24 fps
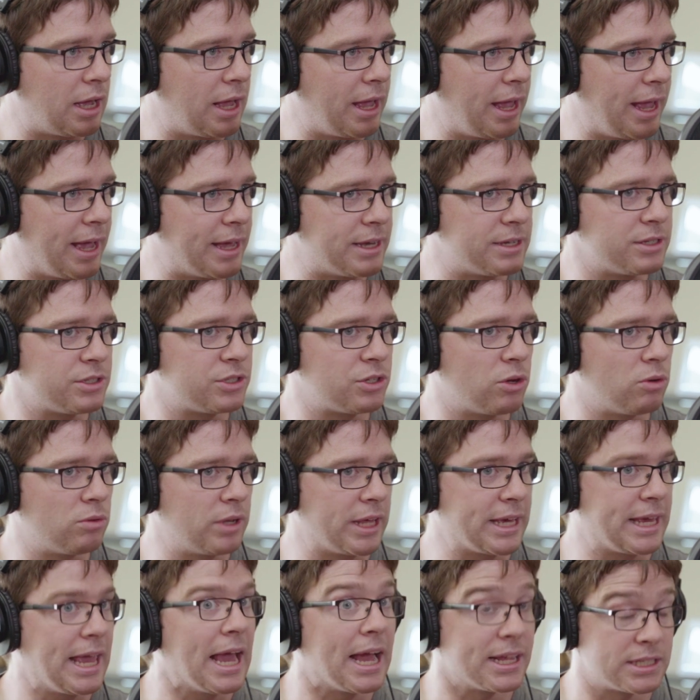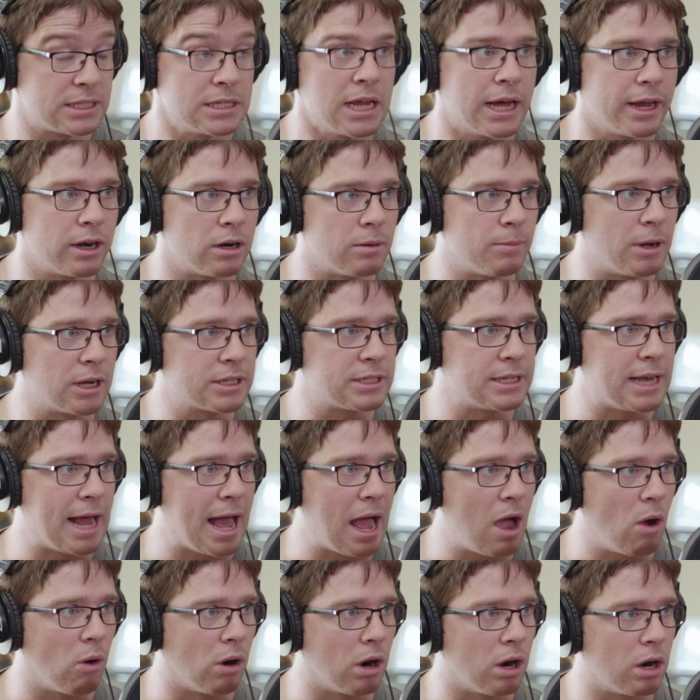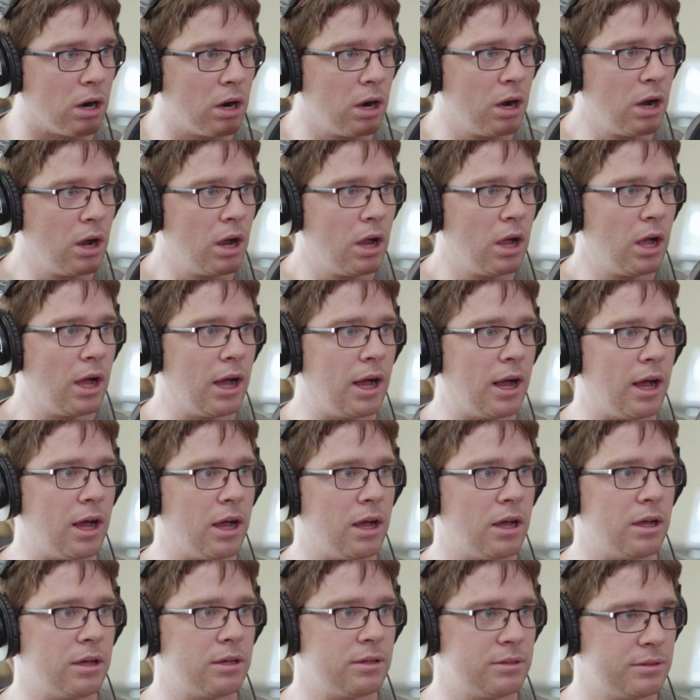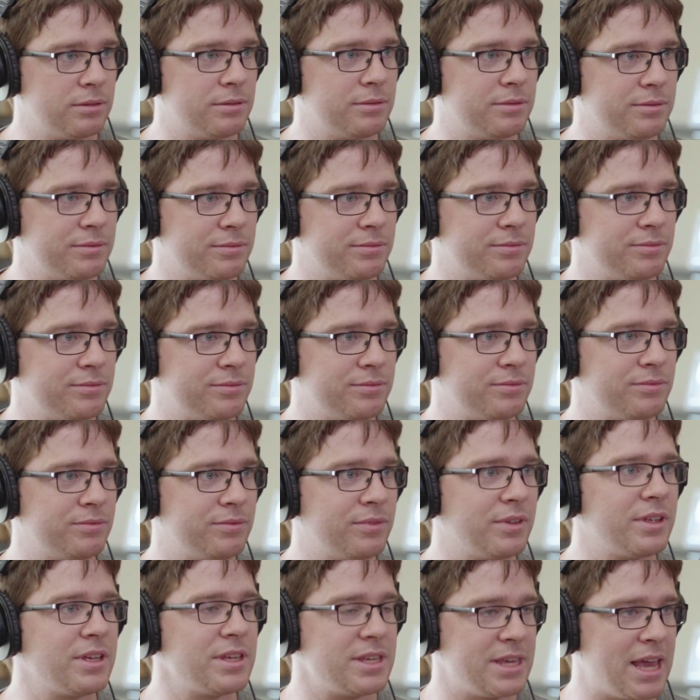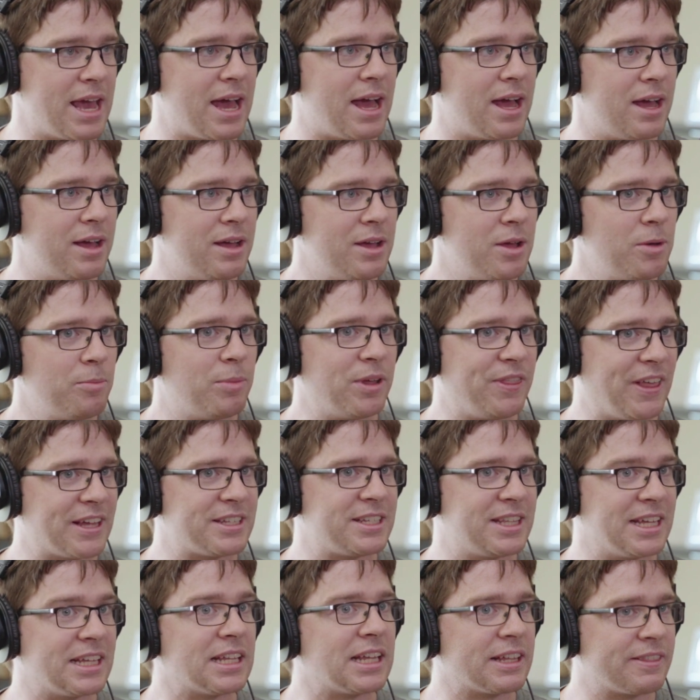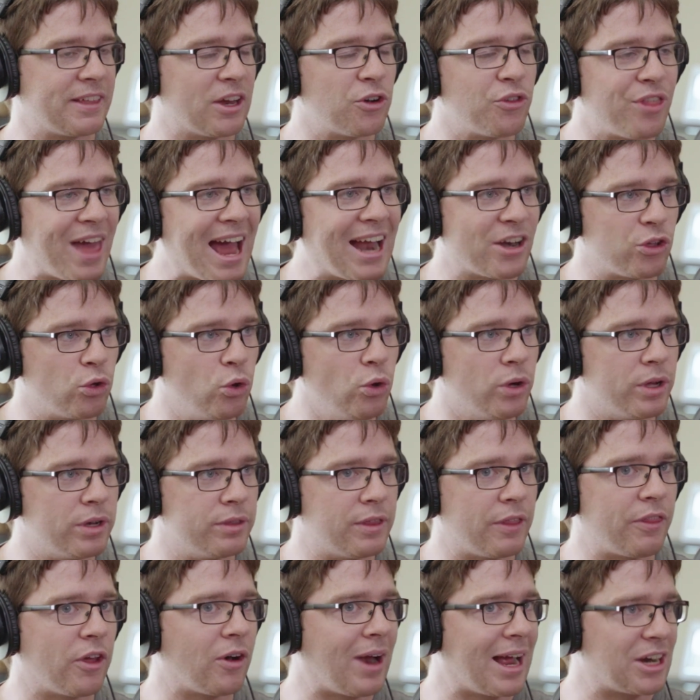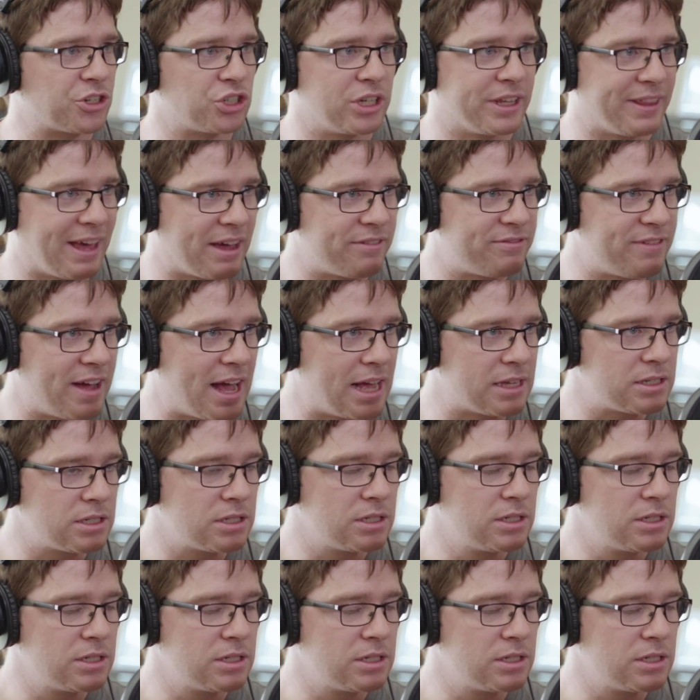And so it's $900 an hour. Too, if you're being picky with stuff. But that's the thing, like they're that good that they're actually that fast.